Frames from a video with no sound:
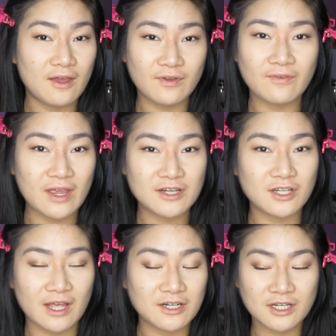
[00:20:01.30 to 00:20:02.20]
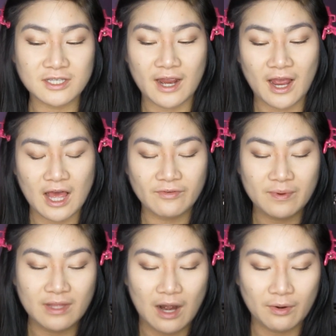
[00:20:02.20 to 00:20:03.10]
if you have Asian lashes, I highly
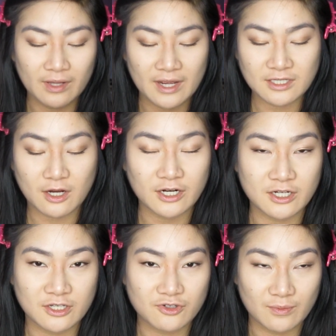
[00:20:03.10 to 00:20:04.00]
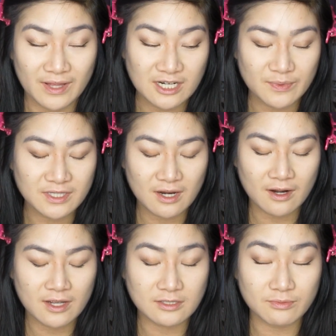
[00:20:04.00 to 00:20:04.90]
recommend the Hourglass Caution Extreme Lash
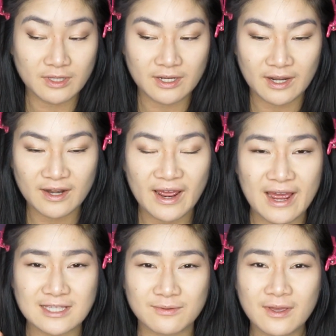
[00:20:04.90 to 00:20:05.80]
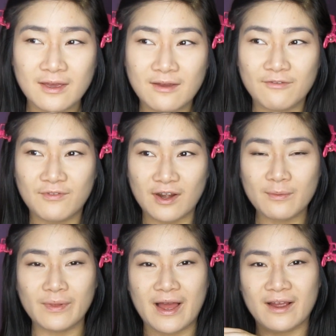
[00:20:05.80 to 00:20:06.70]
Mascara. It's really good. It has
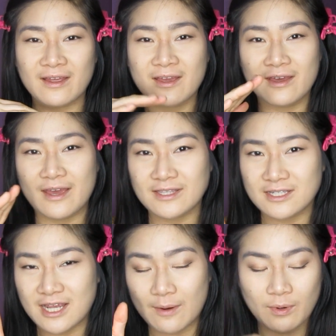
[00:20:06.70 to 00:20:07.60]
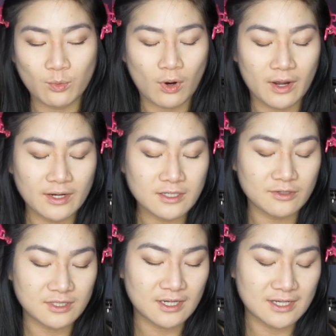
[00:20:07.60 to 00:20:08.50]
very black, it's a tapered wand,
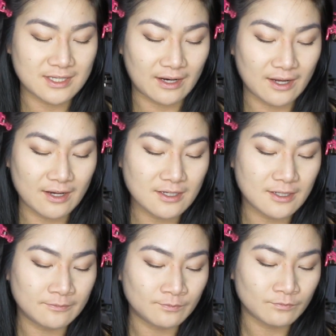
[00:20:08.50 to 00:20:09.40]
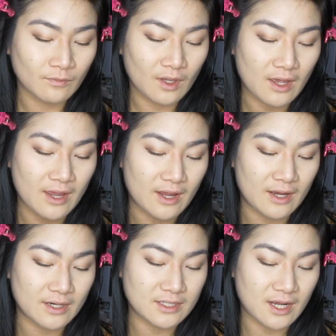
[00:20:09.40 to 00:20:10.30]
you'll see in a second,
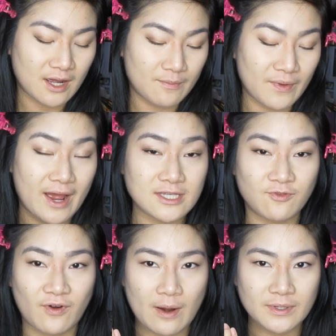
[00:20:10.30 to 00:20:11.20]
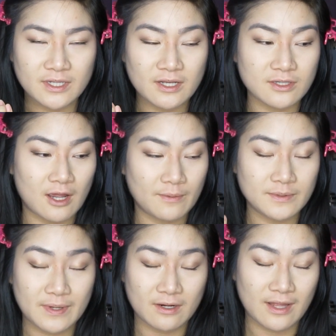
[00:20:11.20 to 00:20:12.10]
and it has fibers in it, so it
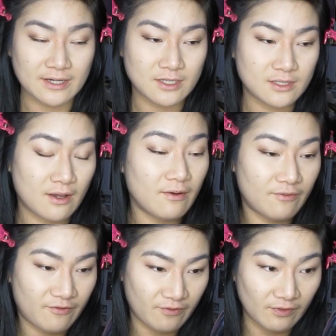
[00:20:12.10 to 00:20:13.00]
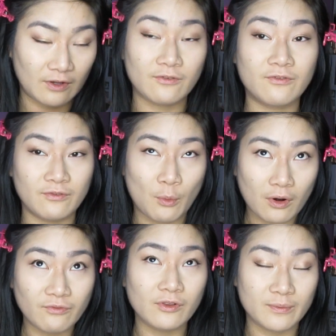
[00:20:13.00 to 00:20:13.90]
helps make your lashes look
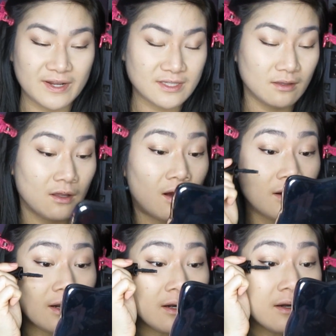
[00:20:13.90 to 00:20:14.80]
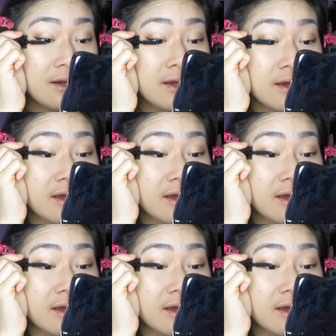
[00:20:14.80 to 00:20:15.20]
more voluminous and longer.